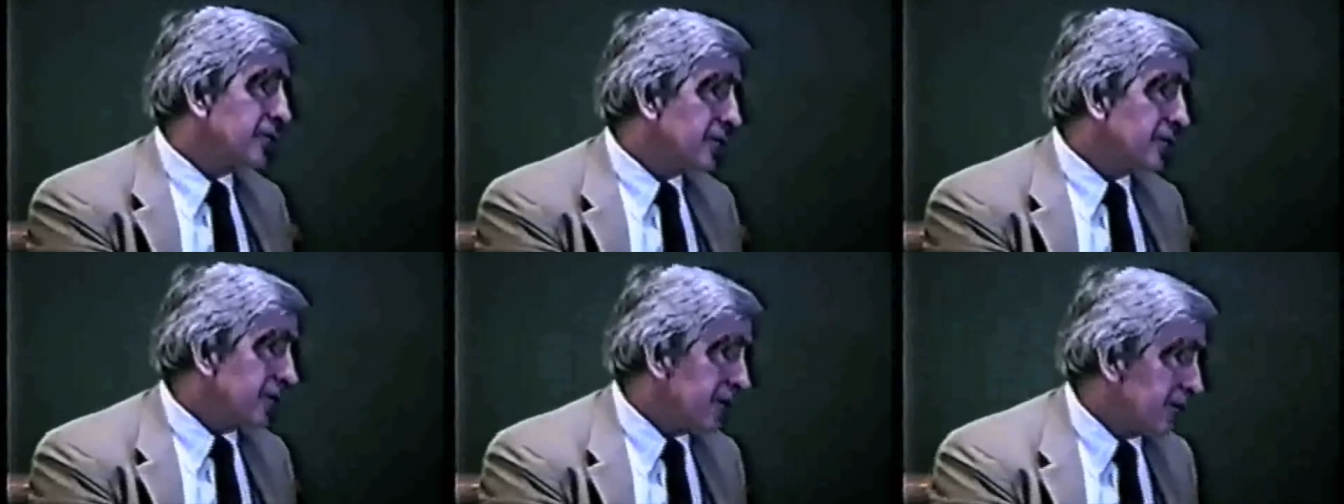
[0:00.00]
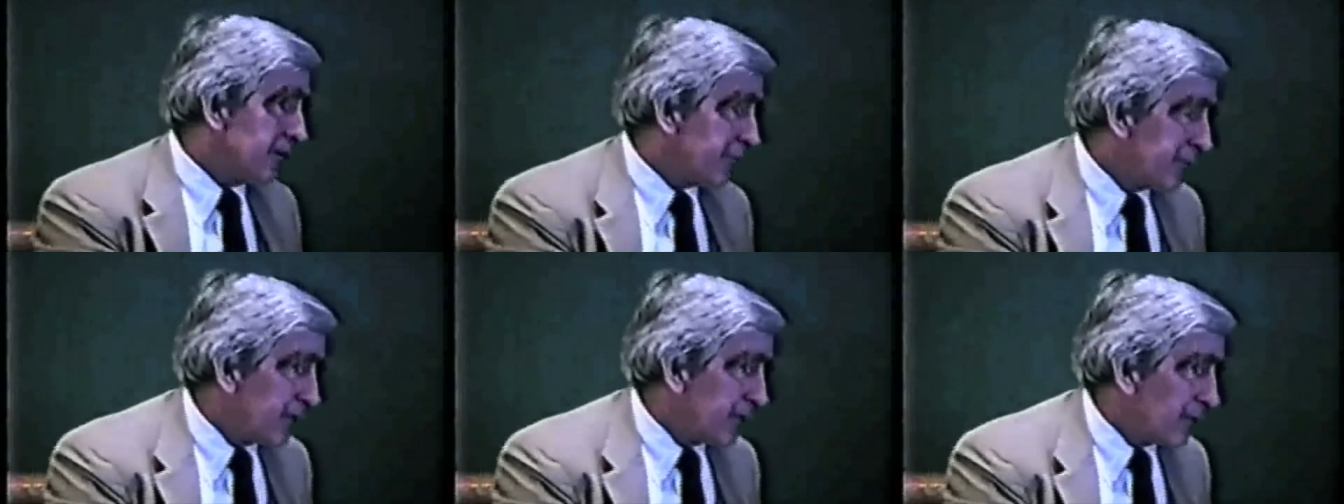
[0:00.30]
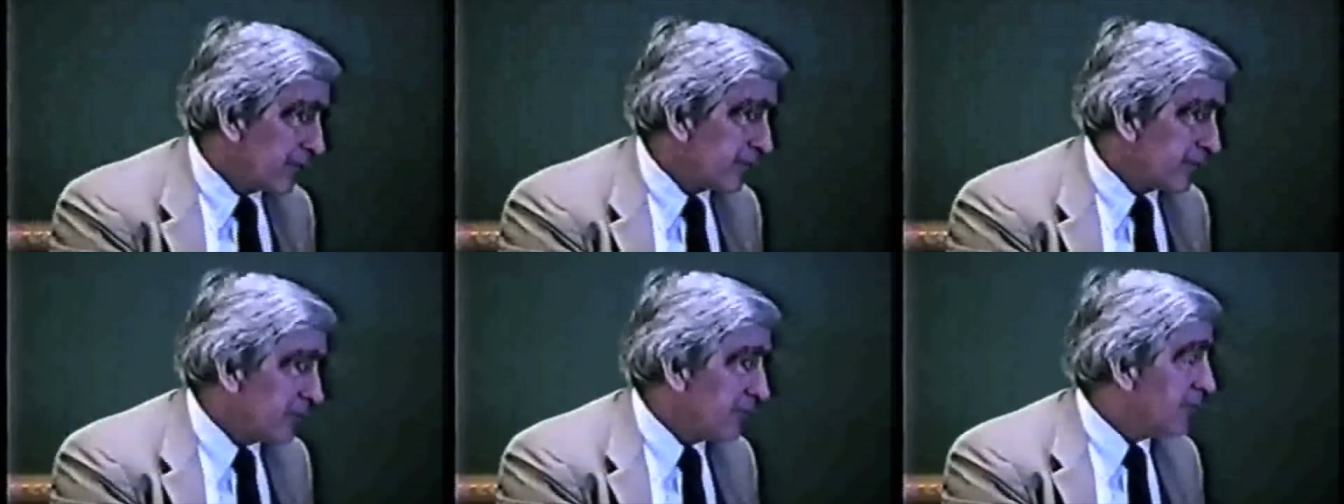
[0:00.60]
it
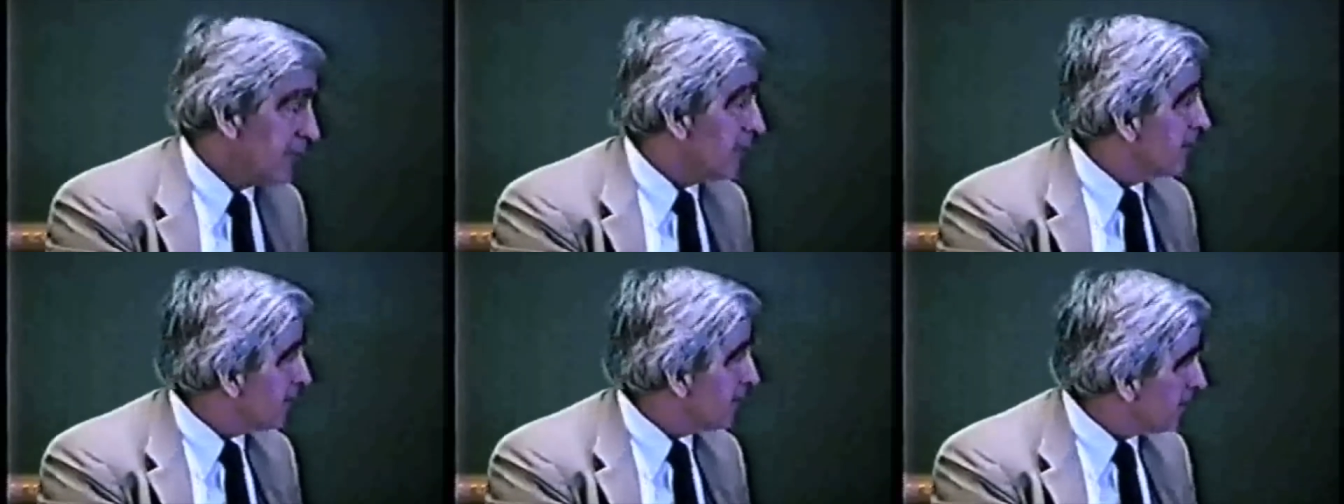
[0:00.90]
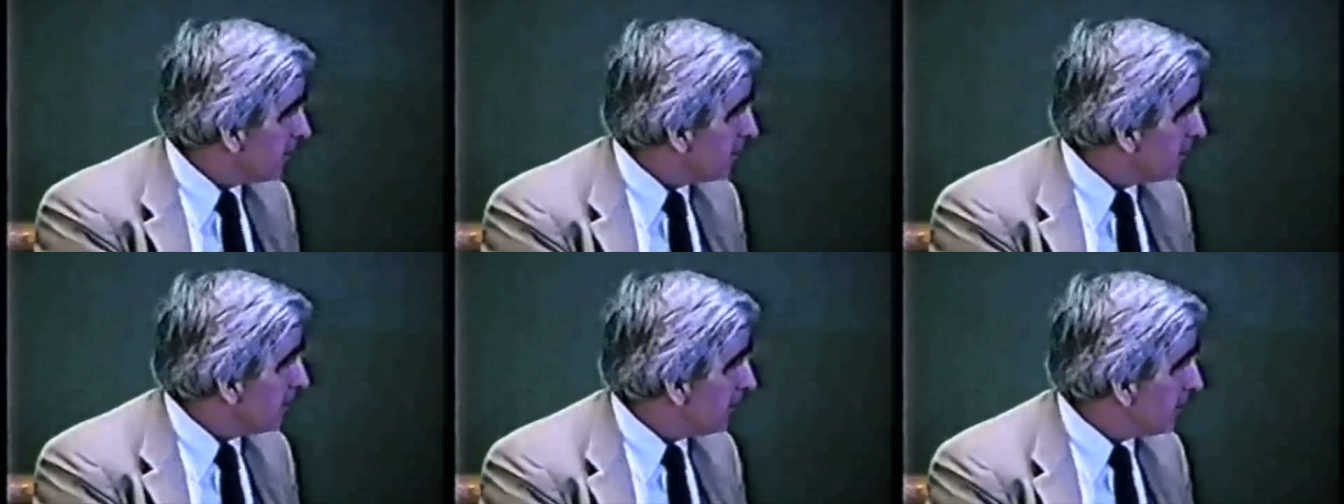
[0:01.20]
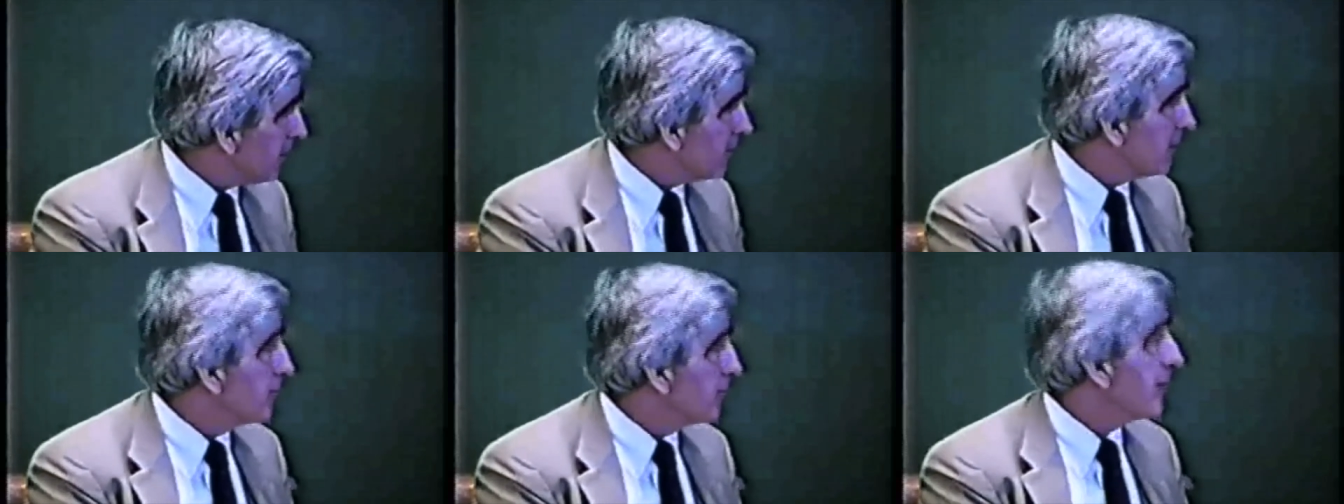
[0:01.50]
appears to do this is to,
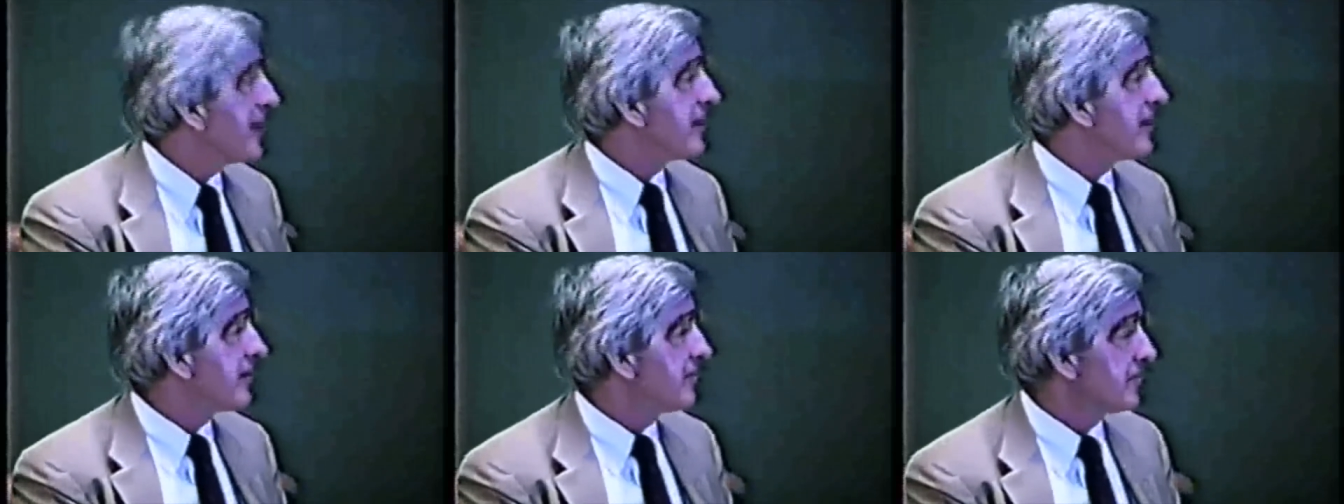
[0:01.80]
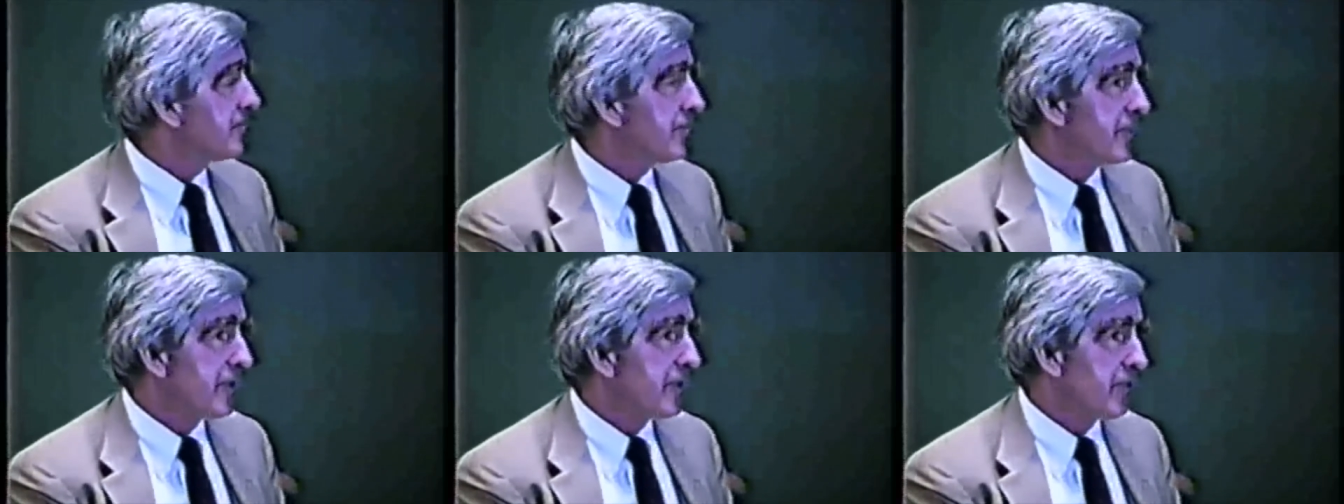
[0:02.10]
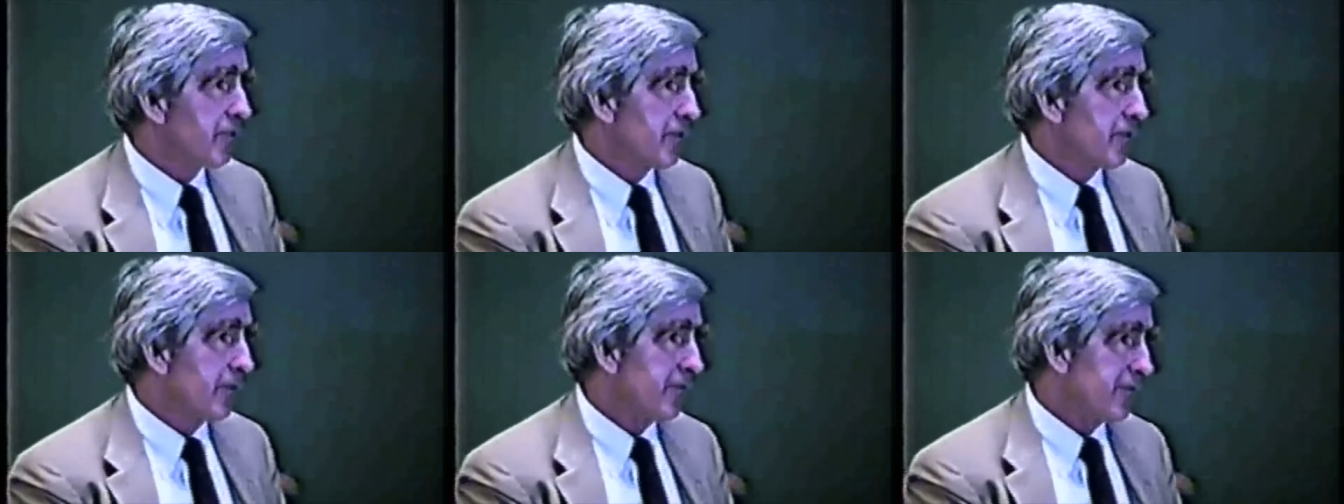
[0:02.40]
is to make the
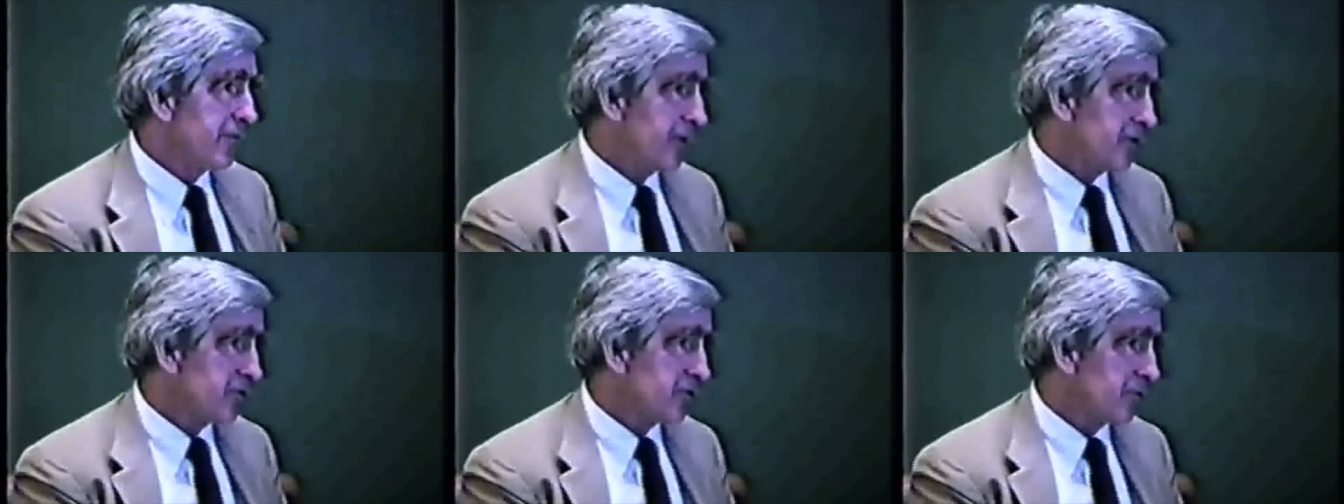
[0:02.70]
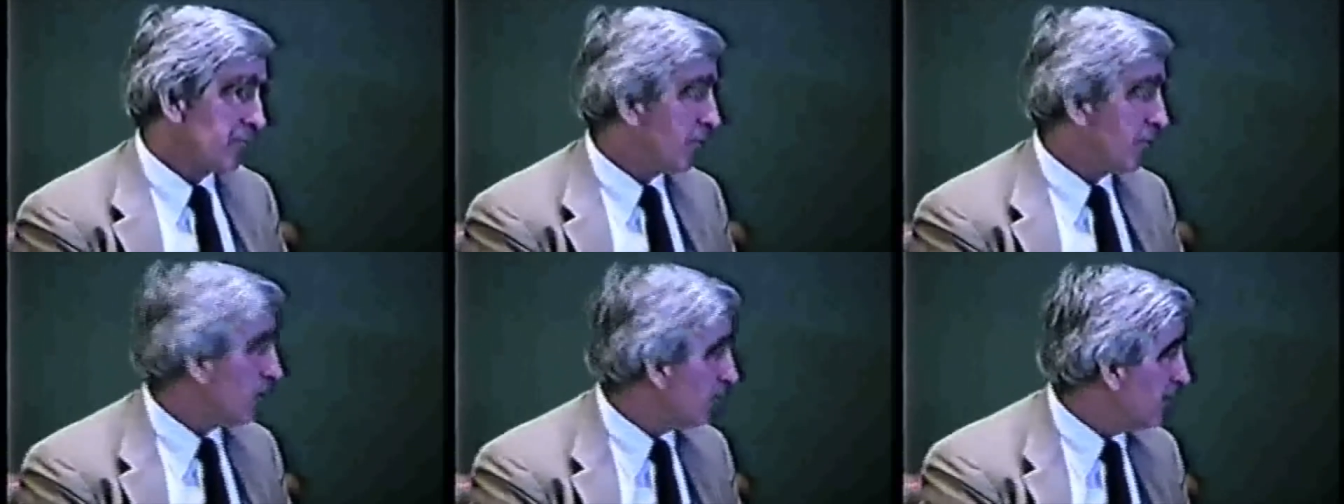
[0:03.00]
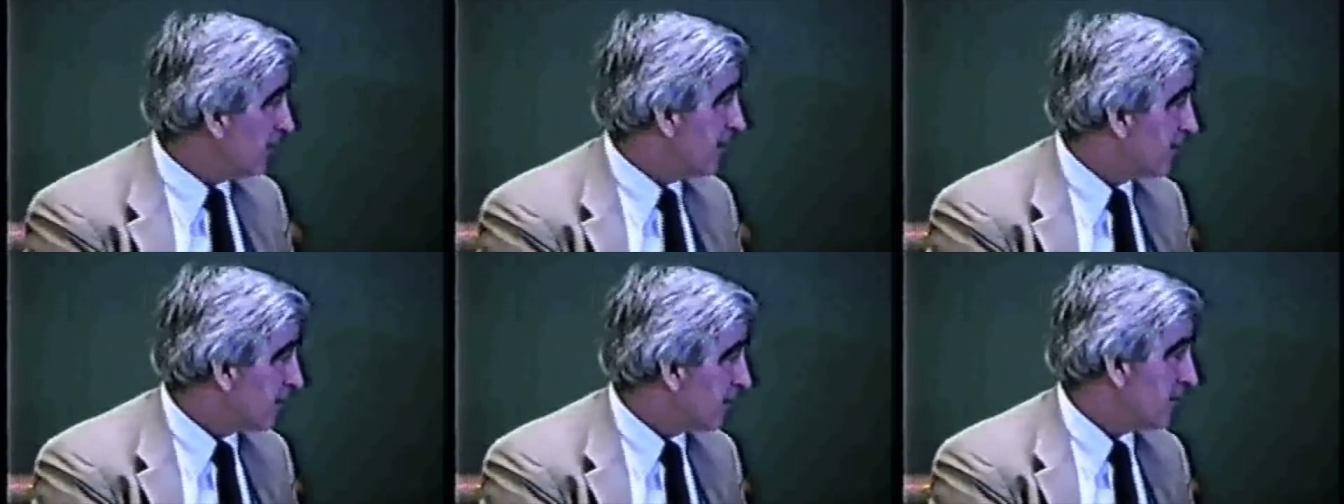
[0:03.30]
organization more
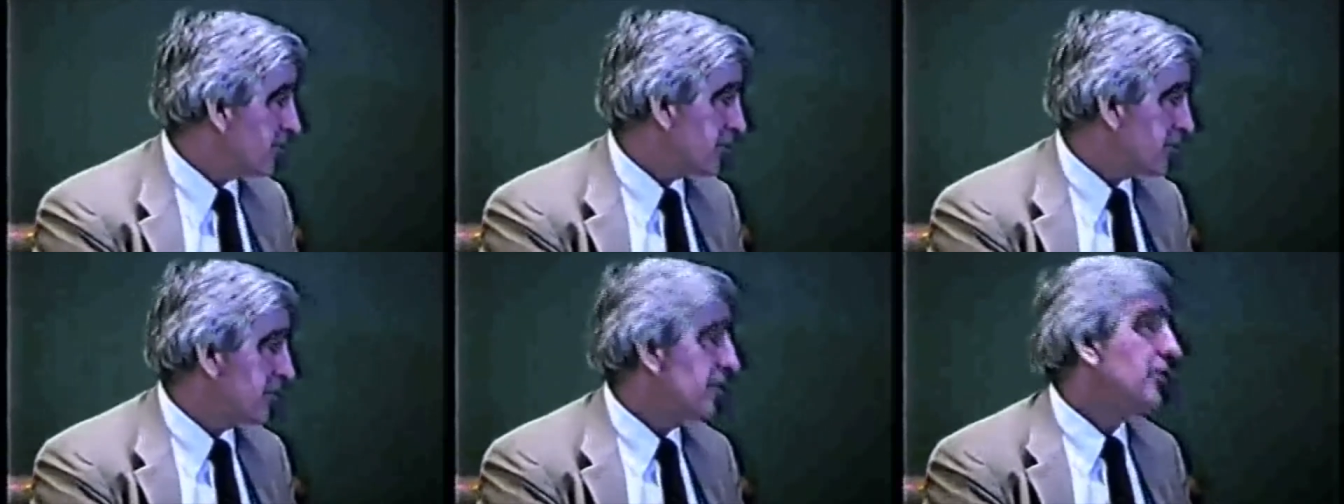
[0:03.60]
research